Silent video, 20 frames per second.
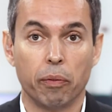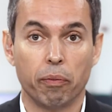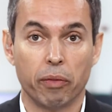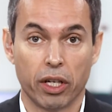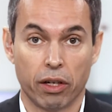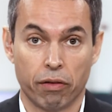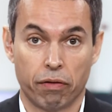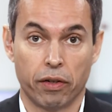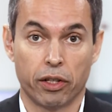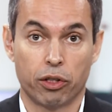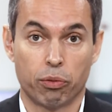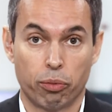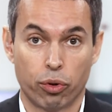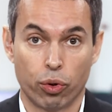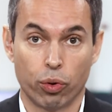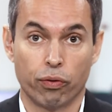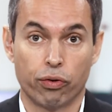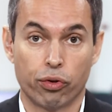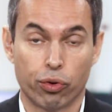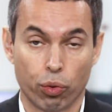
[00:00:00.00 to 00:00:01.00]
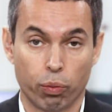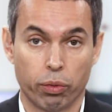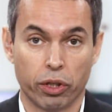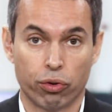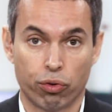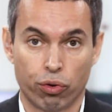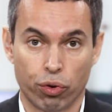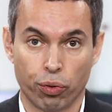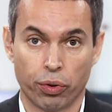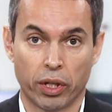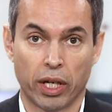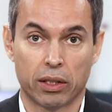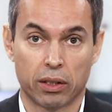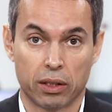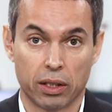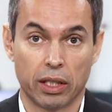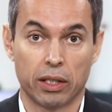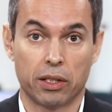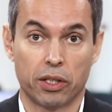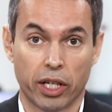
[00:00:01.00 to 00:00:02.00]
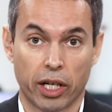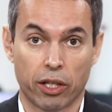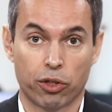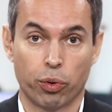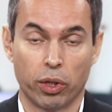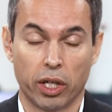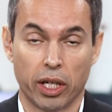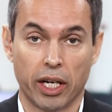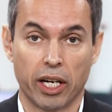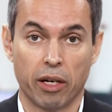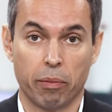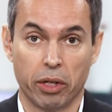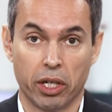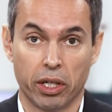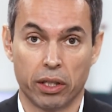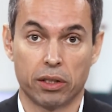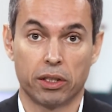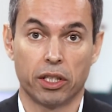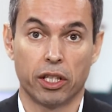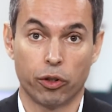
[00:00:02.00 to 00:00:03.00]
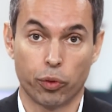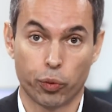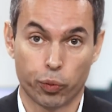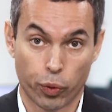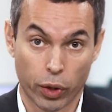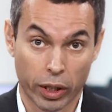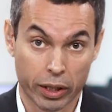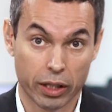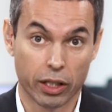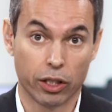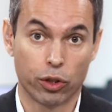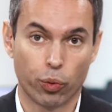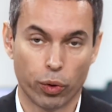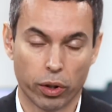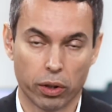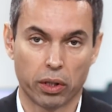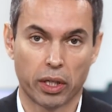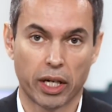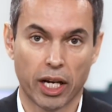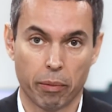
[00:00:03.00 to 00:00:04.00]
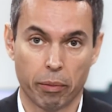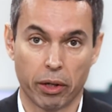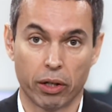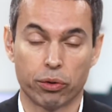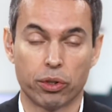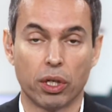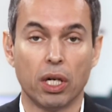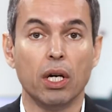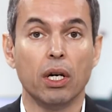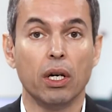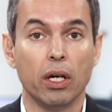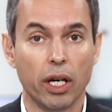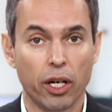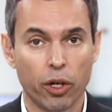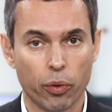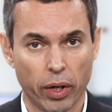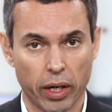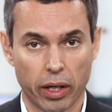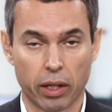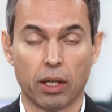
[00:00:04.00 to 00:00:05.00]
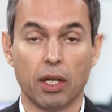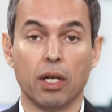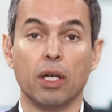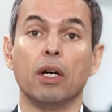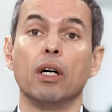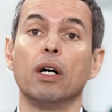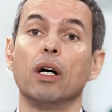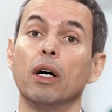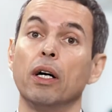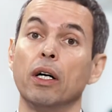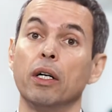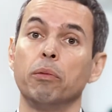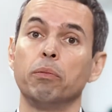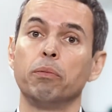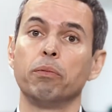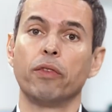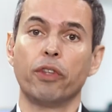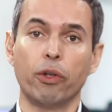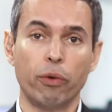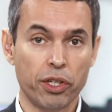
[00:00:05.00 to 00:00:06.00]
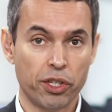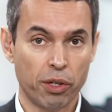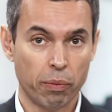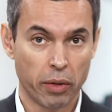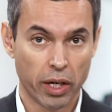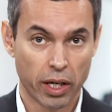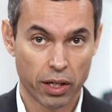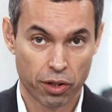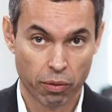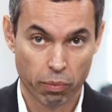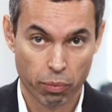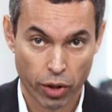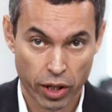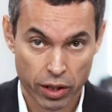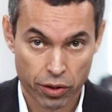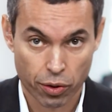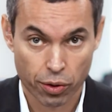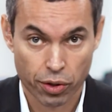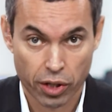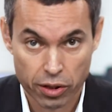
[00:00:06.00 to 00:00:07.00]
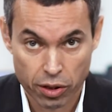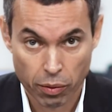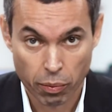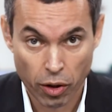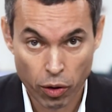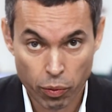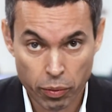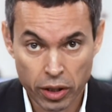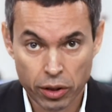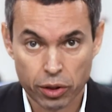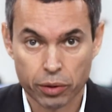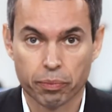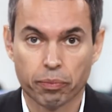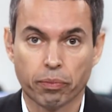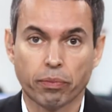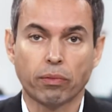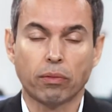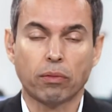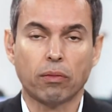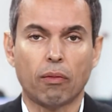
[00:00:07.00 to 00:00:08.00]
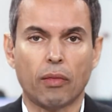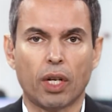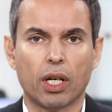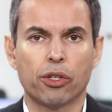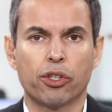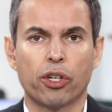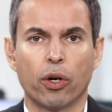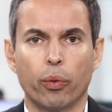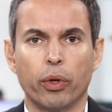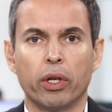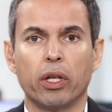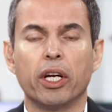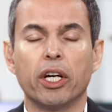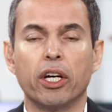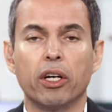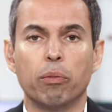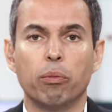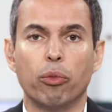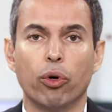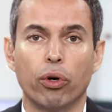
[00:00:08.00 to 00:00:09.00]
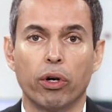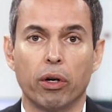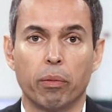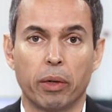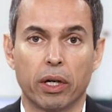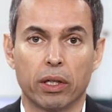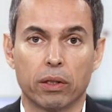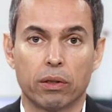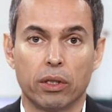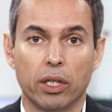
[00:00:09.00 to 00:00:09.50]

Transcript: if it proves to be true that it's actually imminent and it will come out. Anyway, Theresa May is in Brussels at the moment, so we'll hear more about